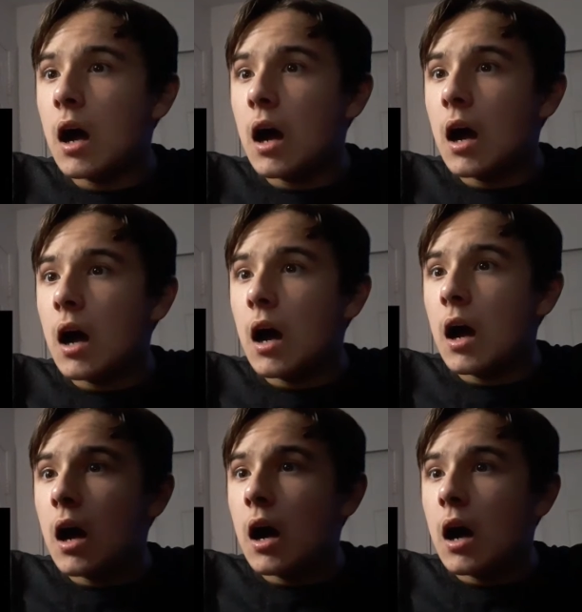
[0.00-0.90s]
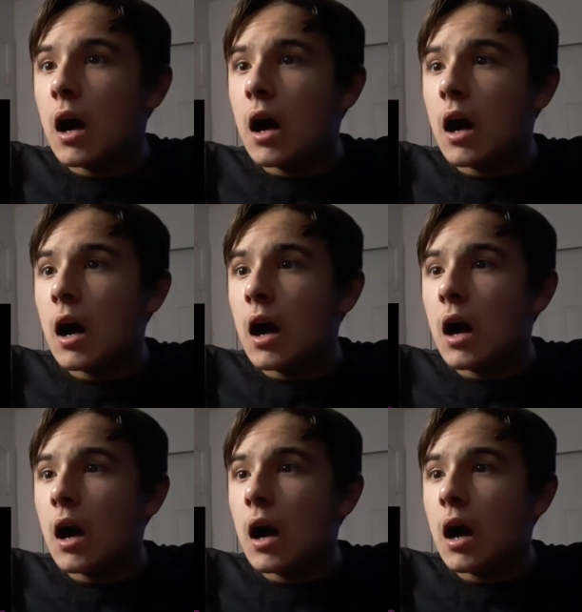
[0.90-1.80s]

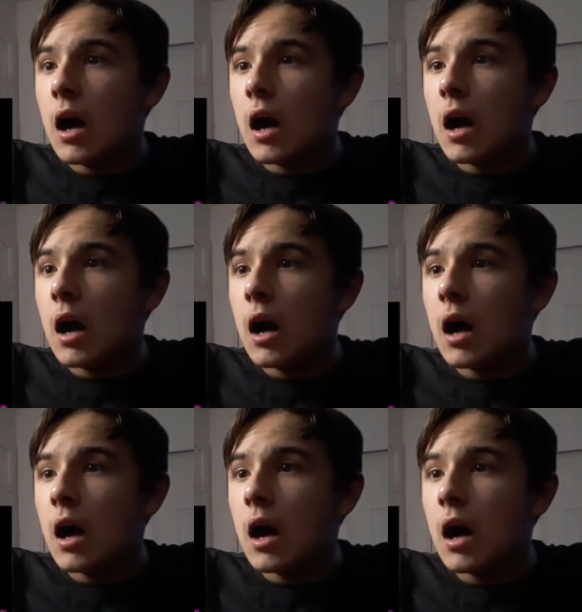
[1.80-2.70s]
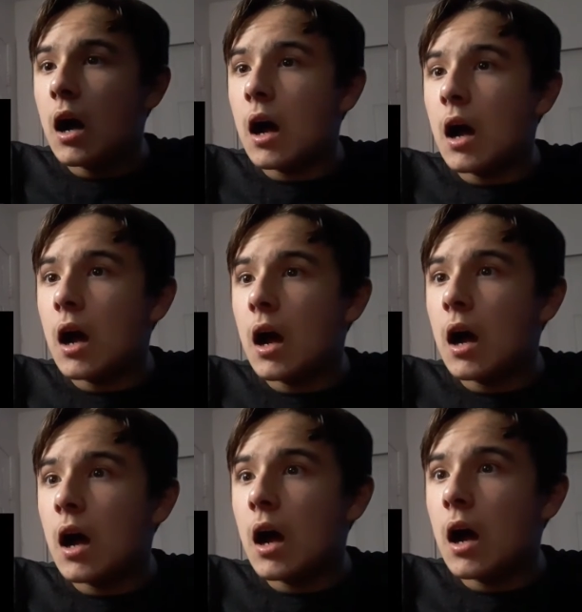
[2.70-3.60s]

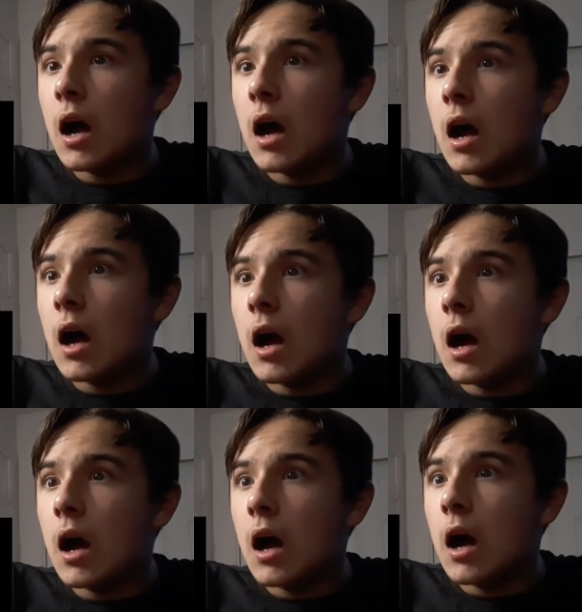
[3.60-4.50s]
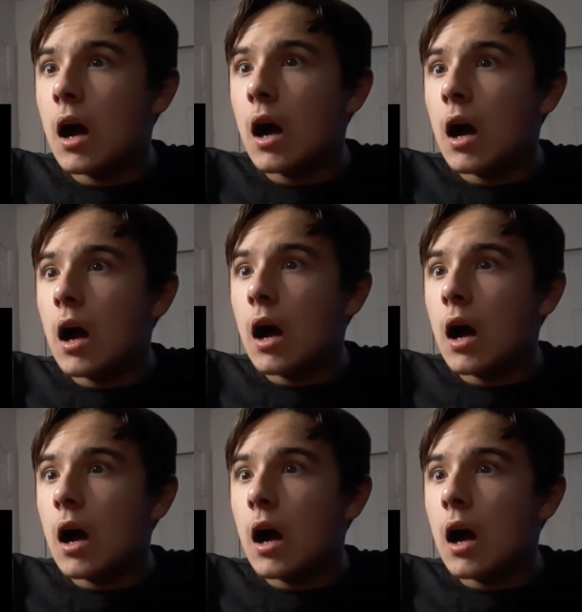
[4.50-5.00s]
No one is speaking in this clip.